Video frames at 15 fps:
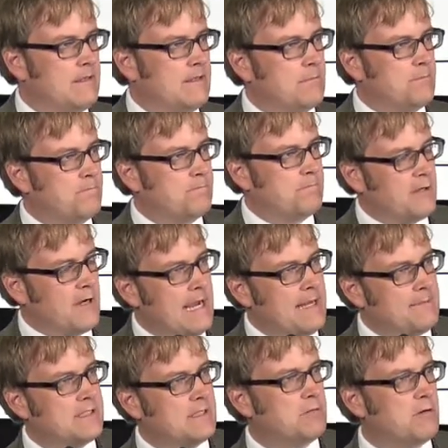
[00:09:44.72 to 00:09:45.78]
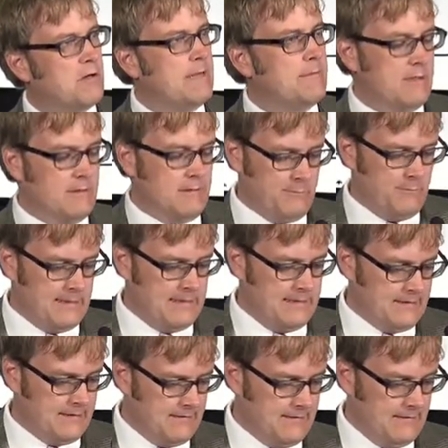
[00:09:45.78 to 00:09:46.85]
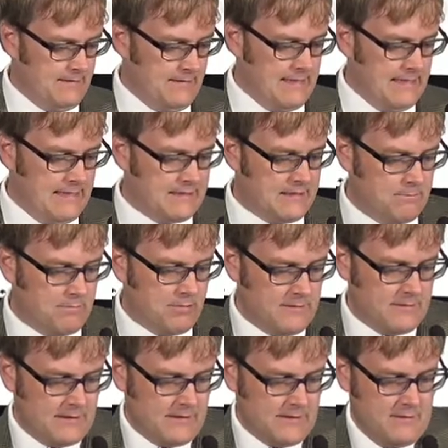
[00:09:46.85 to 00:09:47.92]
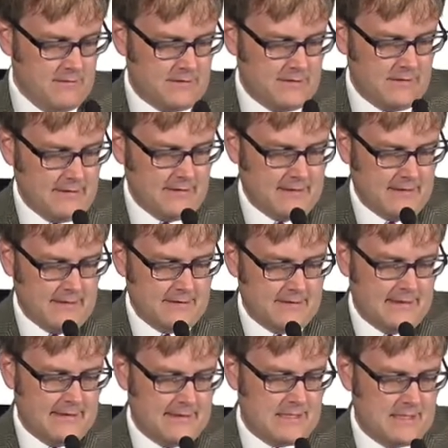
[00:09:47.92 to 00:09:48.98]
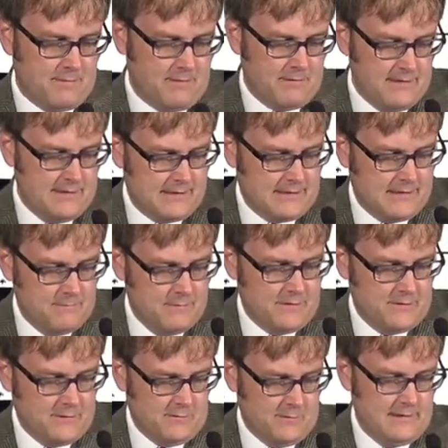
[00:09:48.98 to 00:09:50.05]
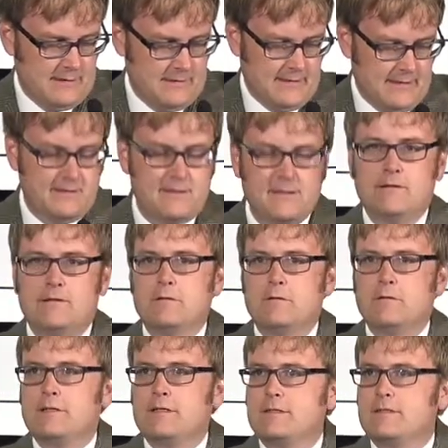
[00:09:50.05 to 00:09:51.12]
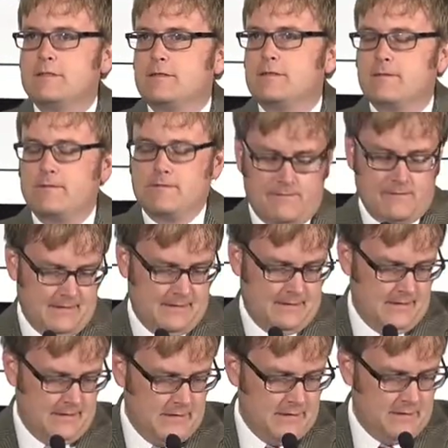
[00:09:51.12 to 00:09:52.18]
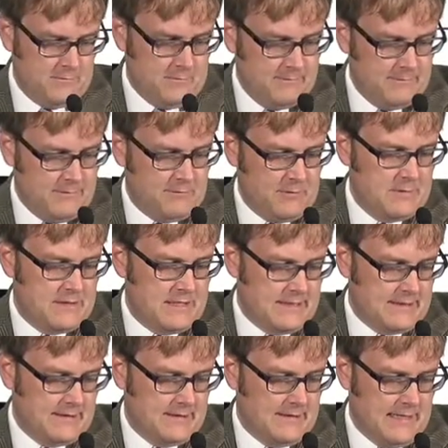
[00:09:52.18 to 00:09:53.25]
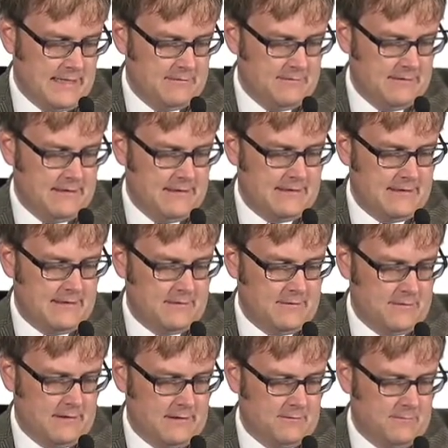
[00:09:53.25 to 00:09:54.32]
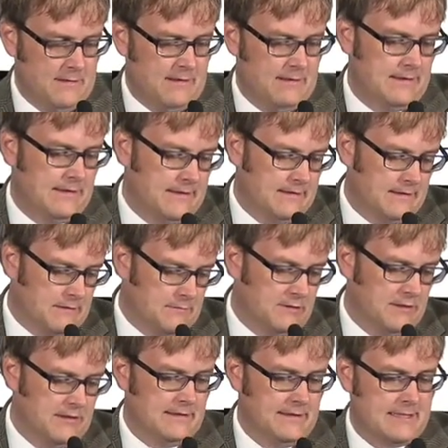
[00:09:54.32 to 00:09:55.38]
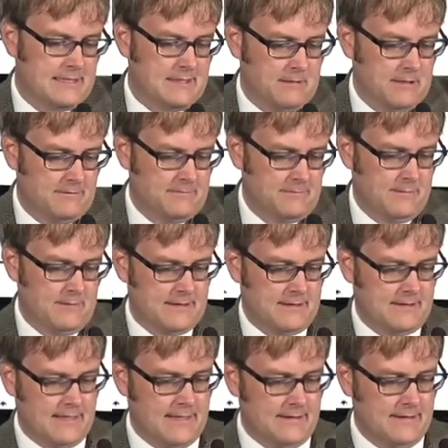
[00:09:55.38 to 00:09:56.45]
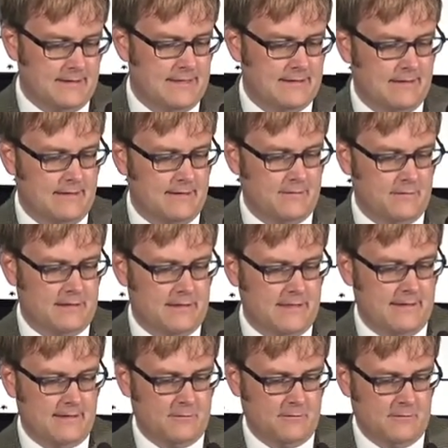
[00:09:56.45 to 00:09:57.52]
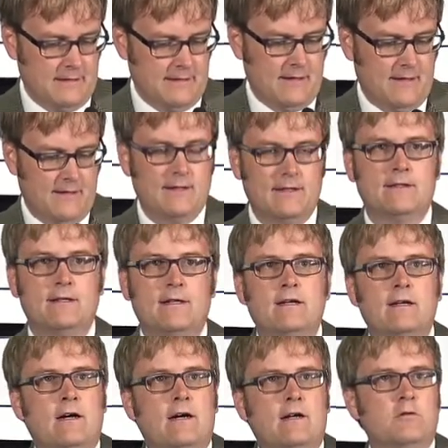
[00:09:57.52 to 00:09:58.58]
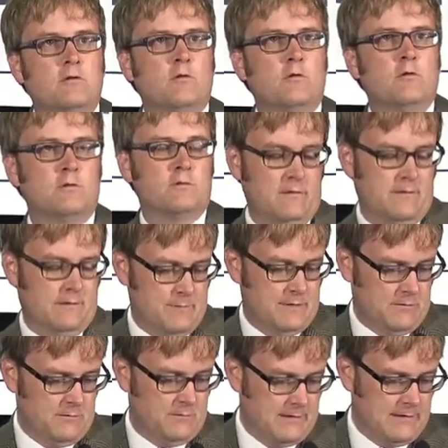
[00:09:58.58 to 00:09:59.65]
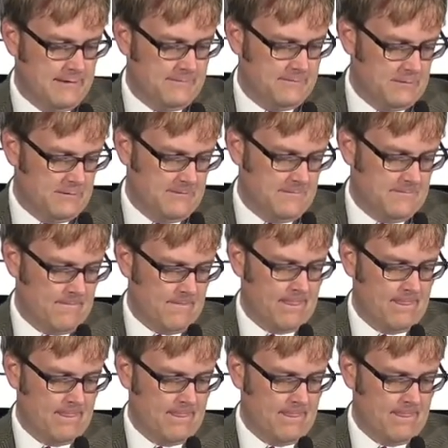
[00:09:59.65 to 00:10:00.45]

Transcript: The, perhaps the primary reason is the persecution the saints had experienced in Missouri in the 1830s. Driven from Jackson County in 1833 and then completely expelled from the state in 1838 39 under order of the Missouri governor